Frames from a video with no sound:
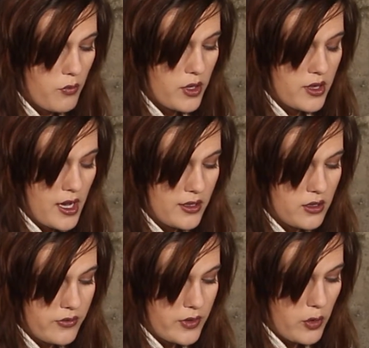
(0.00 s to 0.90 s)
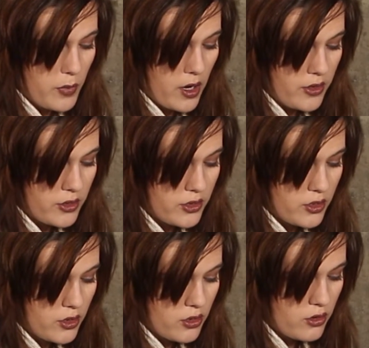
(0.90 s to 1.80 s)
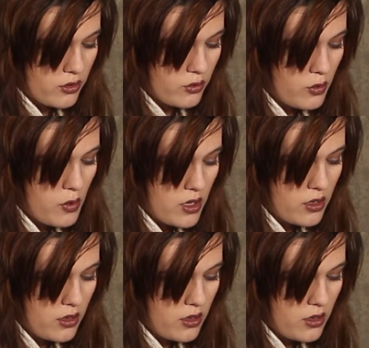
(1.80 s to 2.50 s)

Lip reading: But that's of no bother to you.